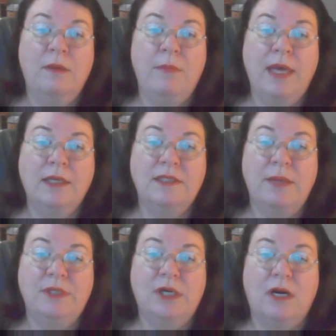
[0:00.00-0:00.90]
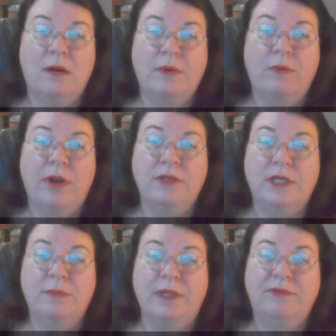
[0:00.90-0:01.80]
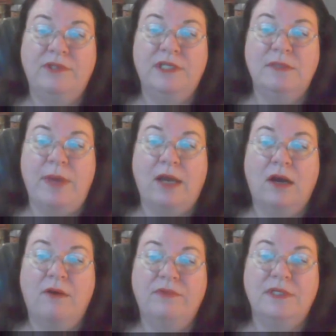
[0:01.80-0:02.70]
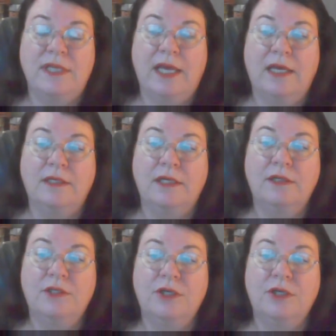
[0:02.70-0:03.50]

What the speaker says: Meg slipped an arm around him and lifted his back off the sand.